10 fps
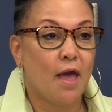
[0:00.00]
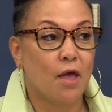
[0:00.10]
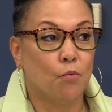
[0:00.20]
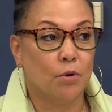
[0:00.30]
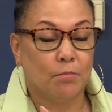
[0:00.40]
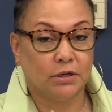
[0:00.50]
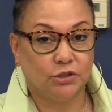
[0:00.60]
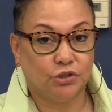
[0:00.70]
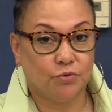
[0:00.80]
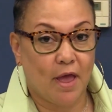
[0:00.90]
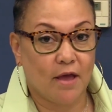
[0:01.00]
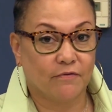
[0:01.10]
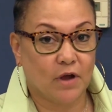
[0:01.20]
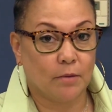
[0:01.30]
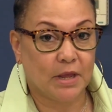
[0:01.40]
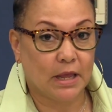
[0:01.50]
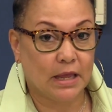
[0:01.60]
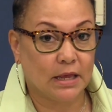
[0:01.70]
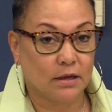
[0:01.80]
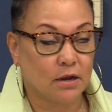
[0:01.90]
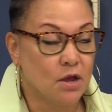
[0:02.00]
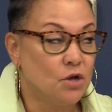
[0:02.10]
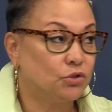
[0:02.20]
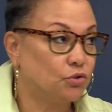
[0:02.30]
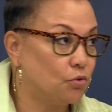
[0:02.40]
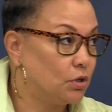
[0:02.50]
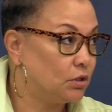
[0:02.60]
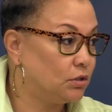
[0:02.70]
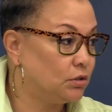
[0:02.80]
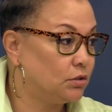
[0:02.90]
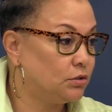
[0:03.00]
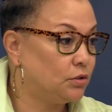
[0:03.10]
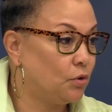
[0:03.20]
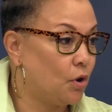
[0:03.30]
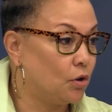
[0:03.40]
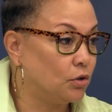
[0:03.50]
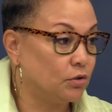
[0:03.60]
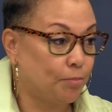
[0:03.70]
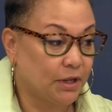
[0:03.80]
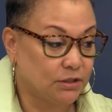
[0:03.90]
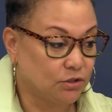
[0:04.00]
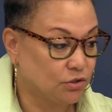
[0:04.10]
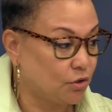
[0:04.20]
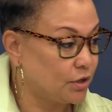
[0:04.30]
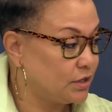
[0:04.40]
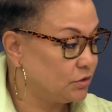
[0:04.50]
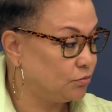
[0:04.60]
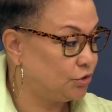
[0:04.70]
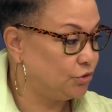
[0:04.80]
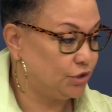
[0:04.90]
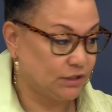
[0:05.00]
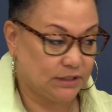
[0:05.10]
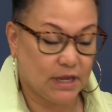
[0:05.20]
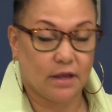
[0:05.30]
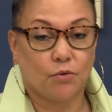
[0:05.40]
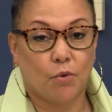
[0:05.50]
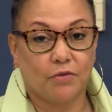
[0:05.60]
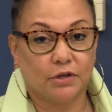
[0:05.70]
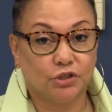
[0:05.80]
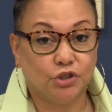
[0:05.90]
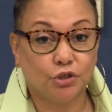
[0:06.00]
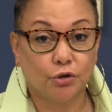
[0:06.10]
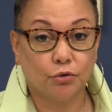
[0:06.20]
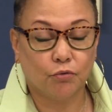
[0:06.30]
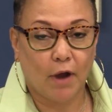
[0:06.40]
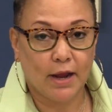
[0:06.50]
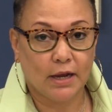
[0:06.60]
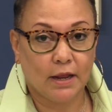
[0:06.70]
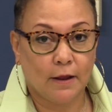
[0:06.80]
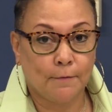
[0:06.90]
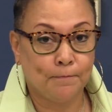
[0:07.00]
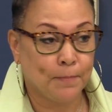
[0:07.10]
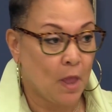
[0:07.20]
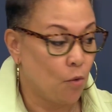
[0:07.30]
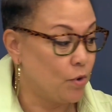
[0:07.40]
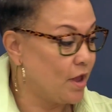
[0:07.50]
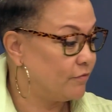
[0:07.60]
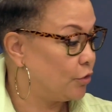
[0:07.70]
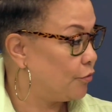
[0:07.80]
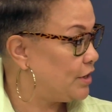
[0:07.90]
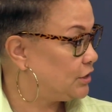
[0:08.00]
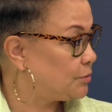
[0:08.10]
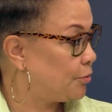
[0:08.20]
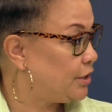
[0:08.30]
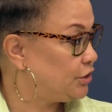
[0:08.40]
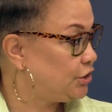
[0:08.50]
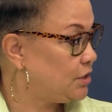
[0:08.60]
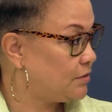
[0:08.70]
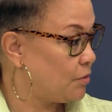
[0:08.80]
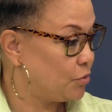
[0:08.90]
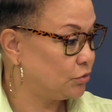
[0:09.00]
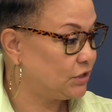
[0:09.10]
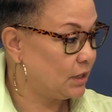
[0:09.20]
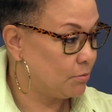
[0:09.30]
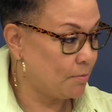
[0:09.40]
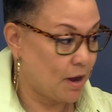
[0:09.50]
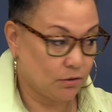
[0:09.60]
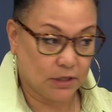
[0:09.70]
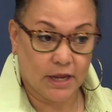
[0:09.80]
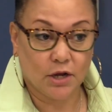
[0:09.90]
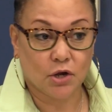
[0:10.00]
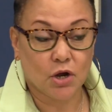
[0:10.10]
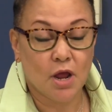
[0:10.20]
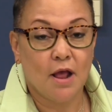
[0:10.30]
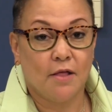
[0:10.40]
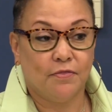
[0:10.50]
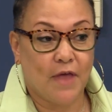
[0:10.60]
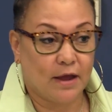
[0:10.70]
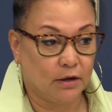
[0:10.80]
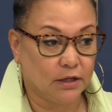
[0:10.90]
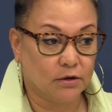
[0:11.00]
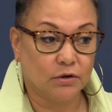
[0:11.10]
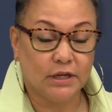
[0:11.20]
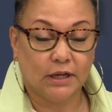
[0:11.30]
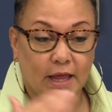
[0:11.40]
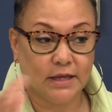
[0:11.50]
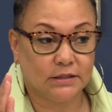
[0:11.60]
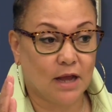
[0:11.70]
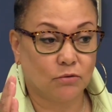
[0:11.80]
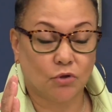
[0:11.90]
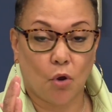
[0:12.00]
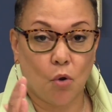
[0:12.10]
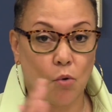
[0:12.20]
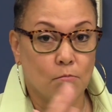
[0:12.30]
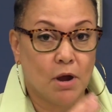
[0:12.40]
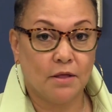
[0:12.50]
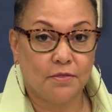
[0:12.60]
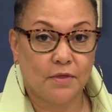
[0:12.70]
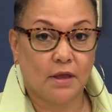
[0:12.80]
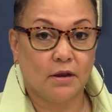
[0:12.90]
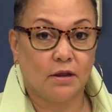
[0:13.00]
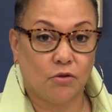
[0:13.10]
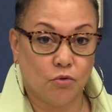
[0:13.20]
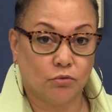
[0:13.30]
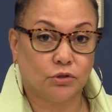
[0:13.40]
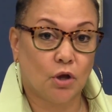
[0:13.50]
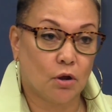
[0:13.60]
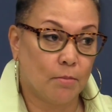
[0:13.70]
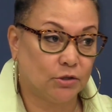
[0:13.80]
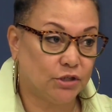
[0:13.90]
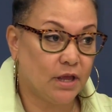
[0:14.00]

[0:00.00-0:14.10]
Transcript: and what monies you have coming in. So a good place to start is what you just said, whether it's journal writing. We have a great spreadsheet that we'll tell them about later that literally lays out the whole month. And then you talk about your